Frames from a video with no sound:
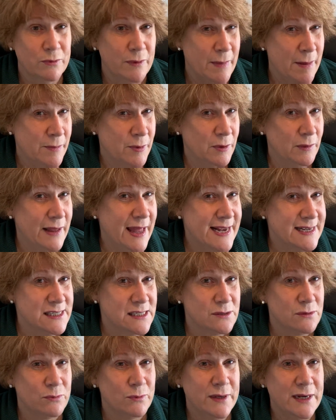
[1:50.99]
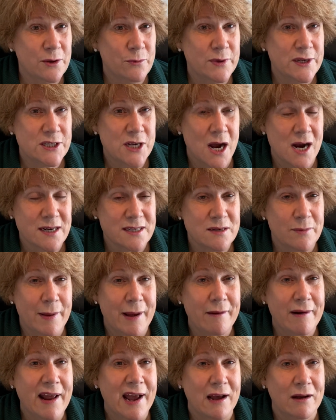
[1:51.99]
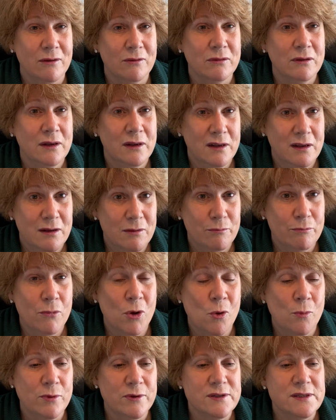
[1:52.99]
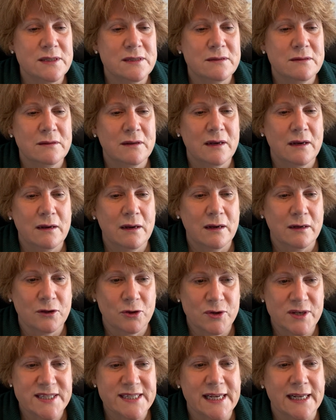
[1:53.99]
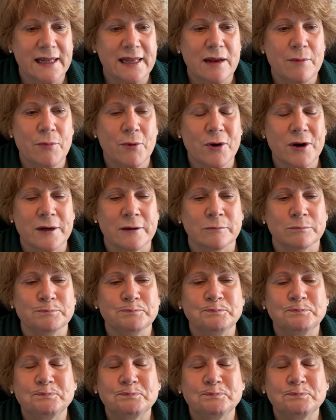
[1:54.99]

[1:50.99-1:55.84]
remember last week we talked about how mobile's increasingly important.